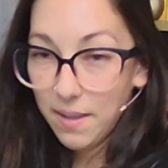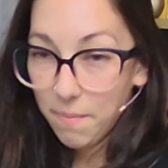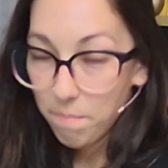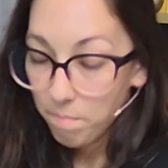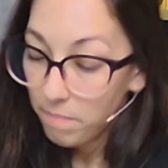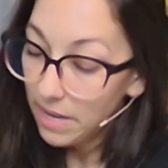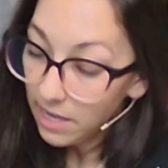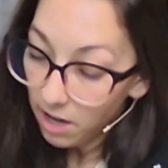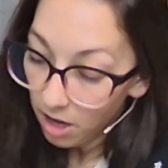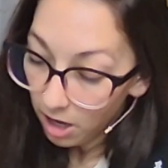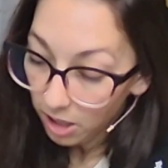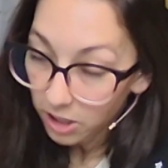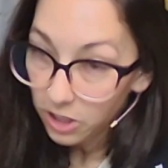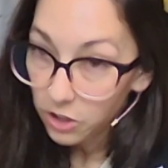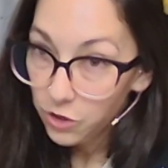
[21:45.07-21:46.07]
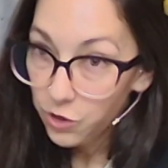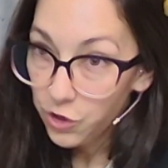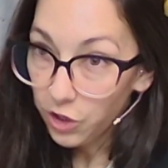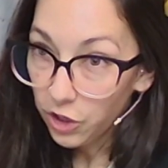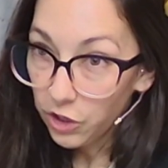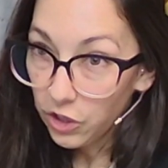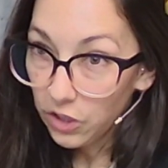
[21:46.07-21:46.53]
Mina Harker's
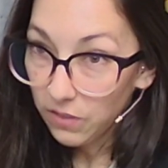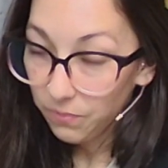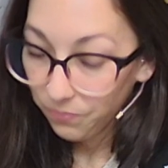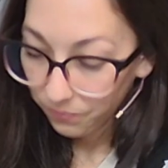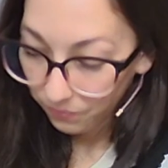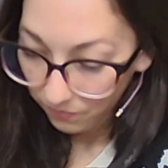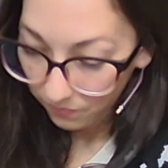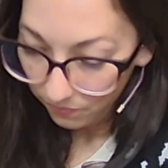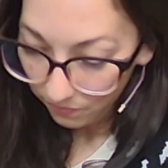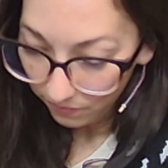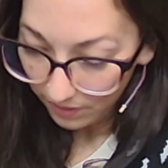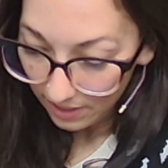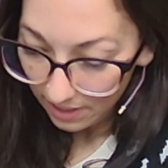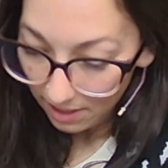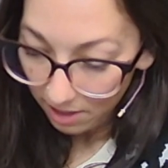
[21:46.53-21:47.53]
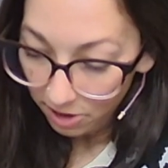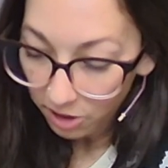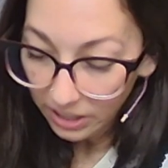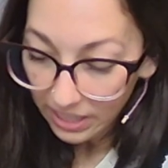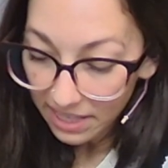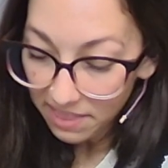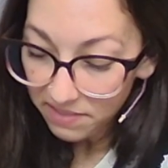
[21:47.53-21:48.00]
Journal,
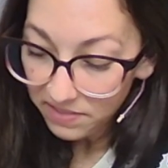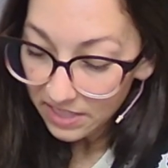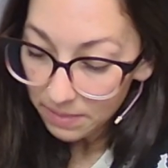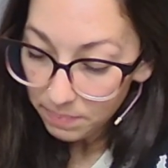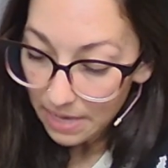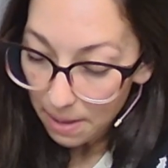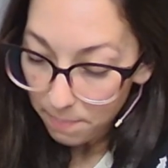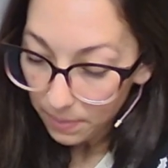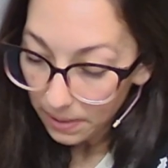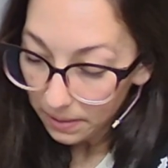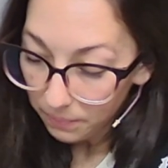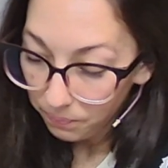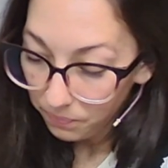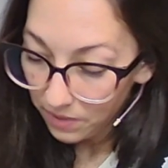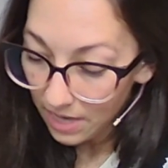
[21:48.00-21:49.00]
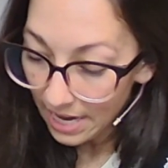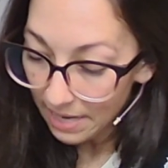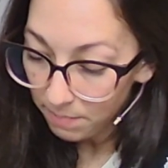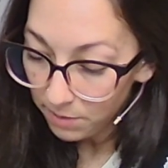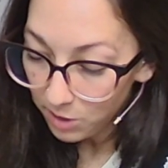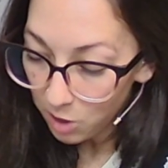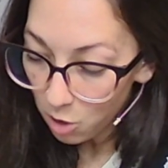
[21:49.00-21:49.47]
30th of September. I am
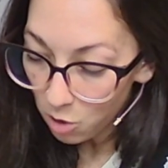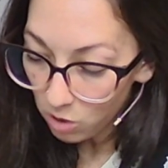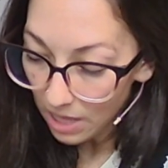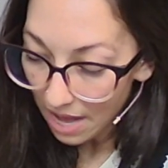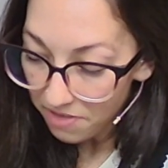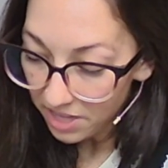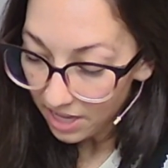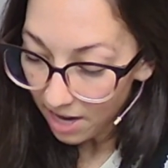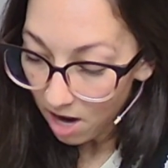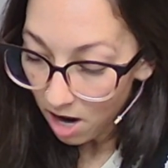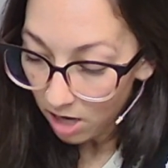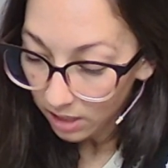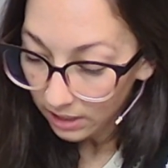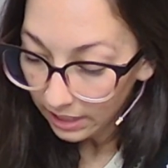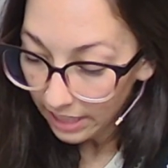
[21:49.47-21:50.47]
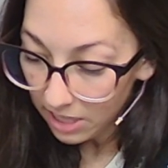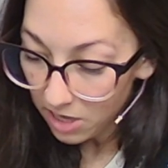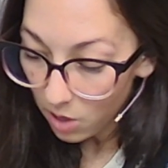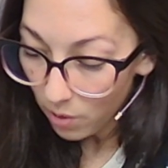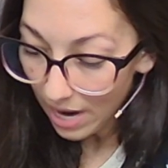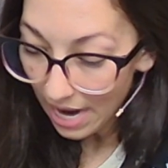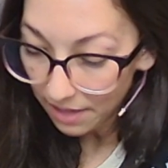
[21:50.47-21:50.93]
so glad that I hardly know
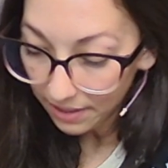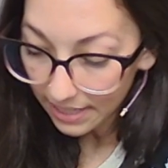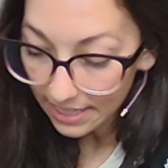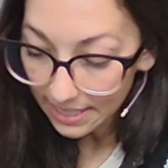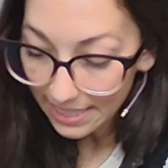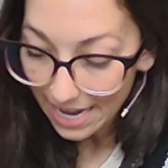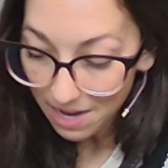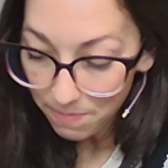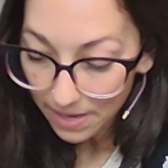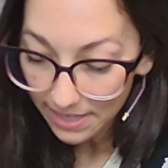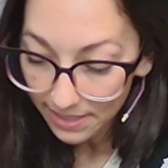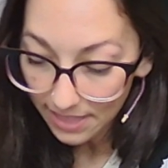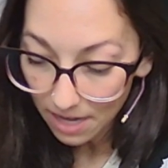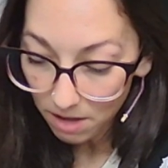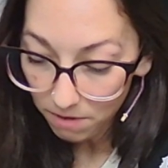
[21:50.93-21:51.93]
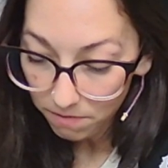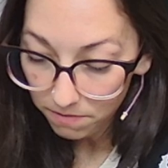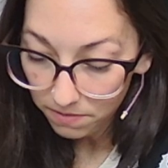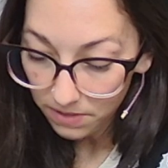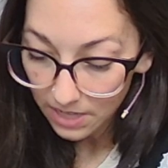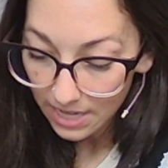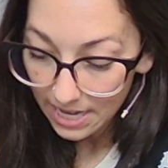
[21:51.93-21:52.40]
how to contain myself.
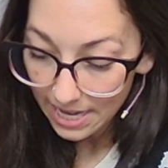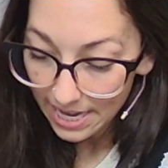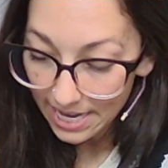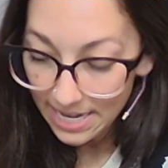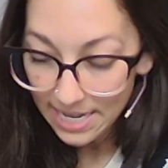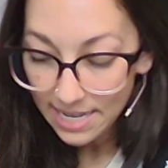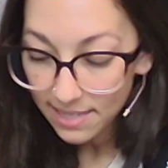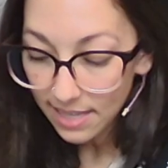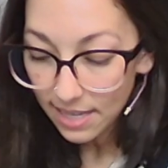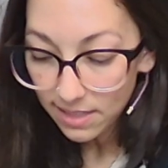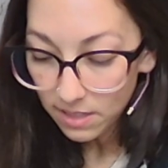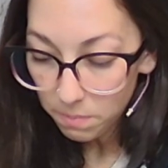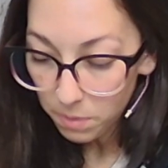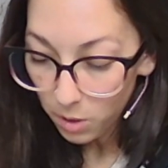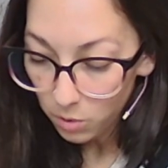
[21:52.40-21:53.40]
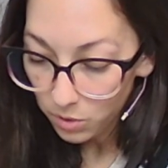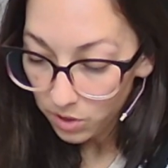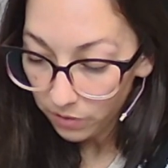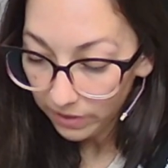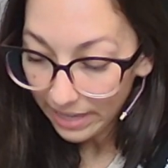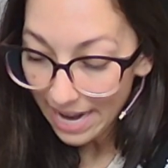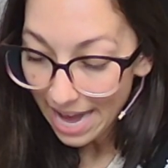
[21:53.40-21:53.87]
It is, I suppose, the
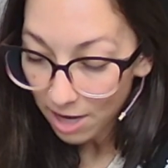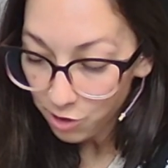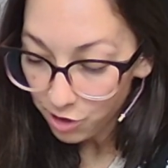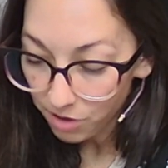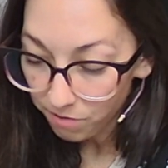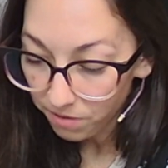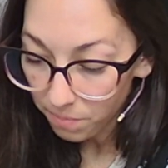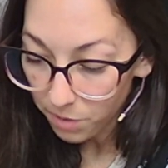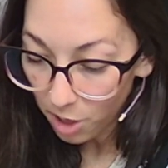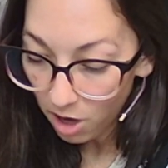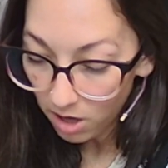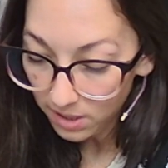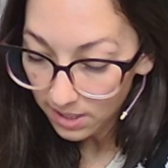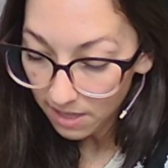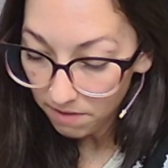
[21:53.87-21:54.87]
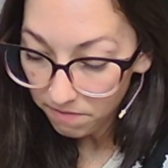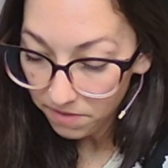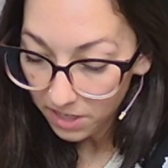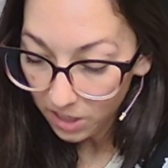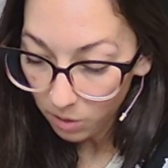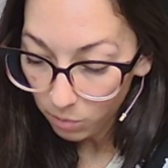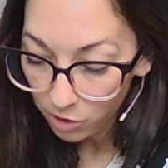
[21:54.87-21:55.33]
reaction from the haunting
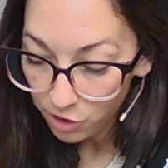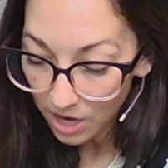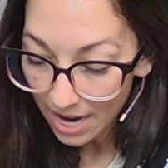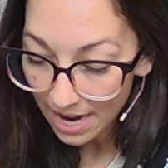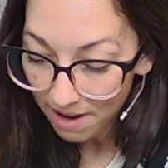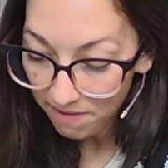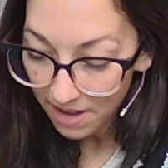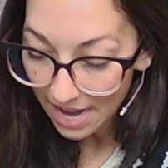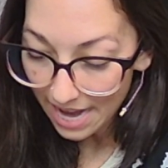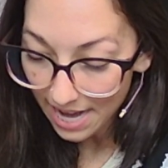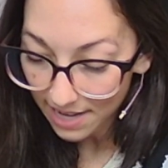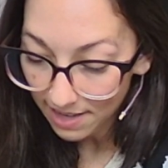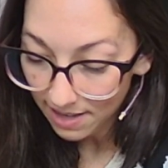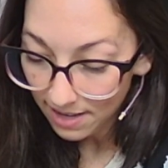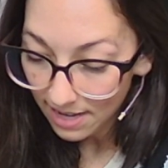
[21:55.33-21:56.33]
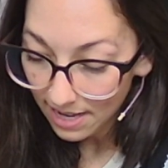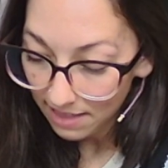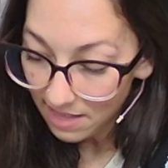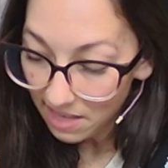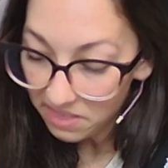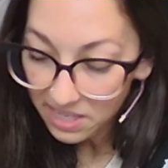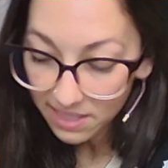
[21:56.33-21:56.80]
fear which I have had,
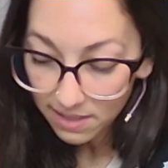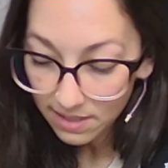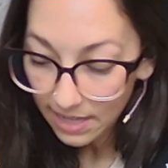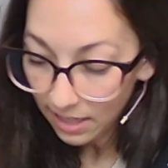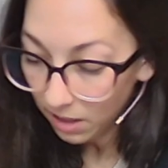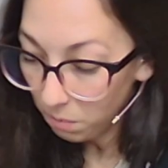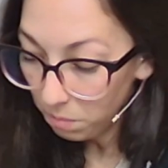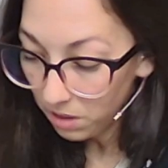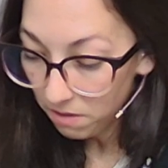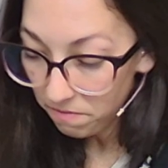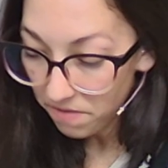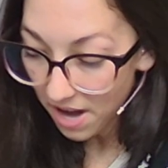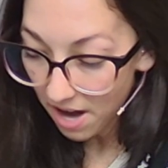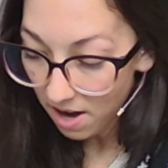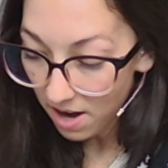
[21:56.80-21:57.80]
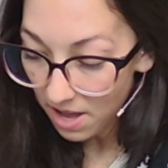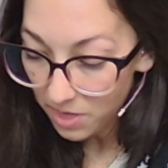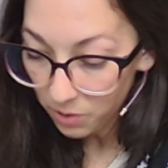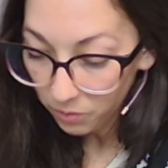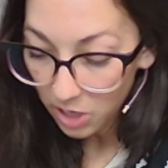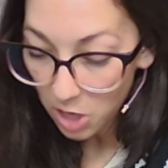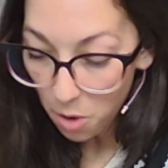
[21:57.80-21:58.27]
that this terrible affair and the
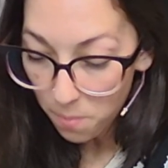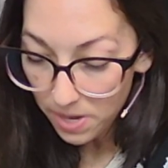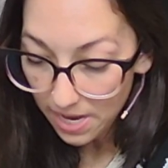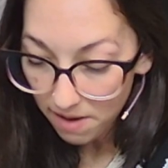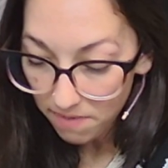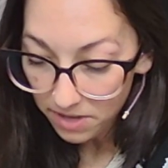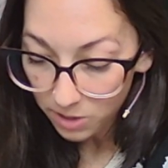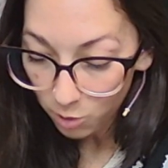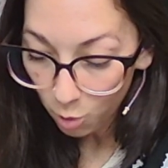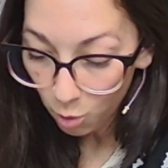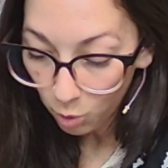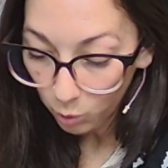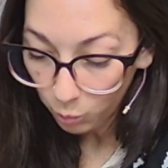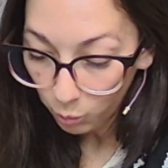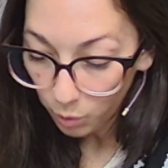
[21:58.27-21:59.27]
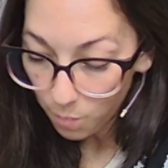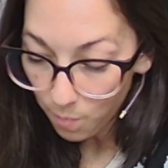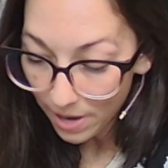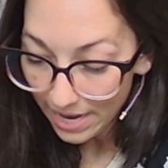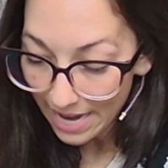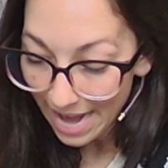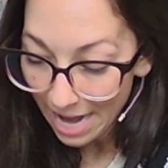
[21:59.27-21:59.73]
reopening of his old wound
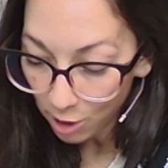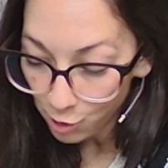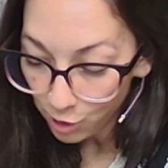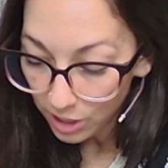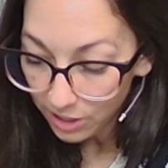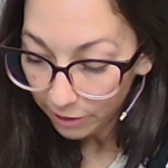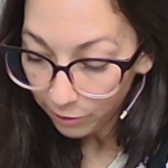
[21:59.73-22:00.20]
might actually